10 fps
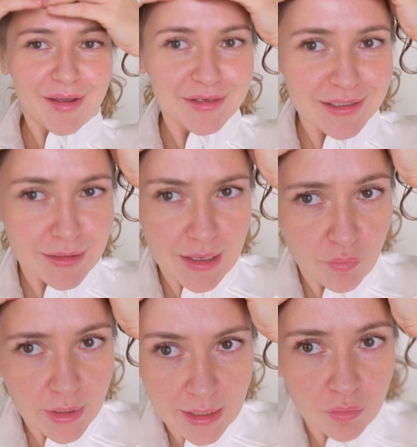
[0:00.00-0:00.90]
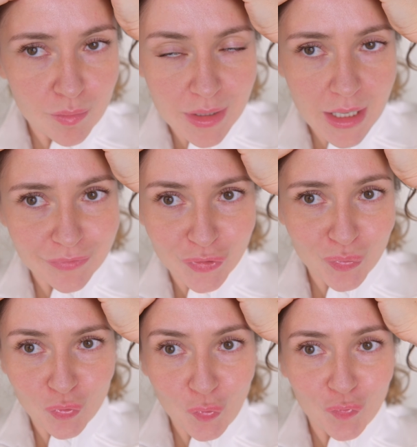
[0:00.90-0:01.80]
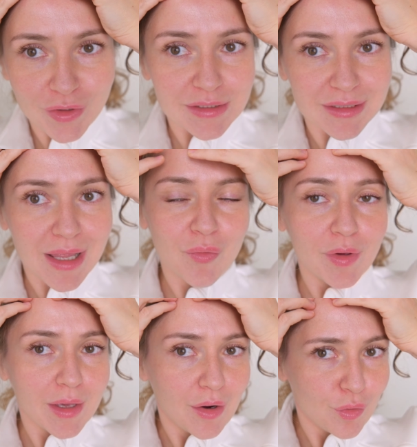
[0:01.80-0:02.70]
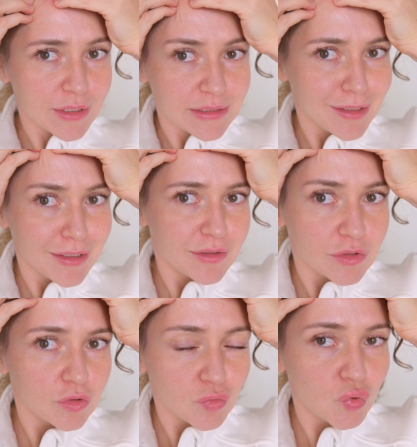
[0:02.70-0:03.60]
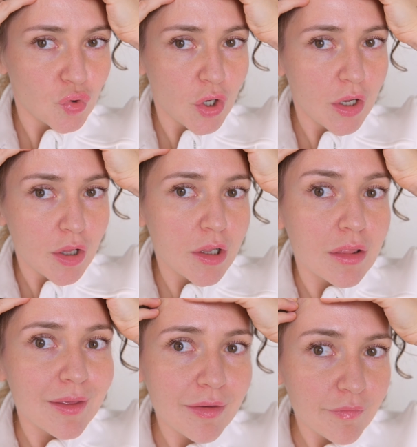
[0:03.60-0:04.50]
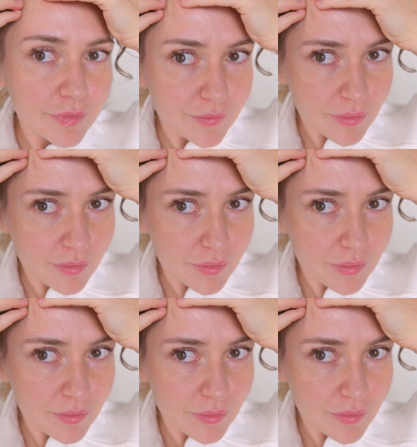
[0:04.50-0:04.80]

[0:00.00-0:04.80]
allowing our blood to move, is allowing our skin to lift.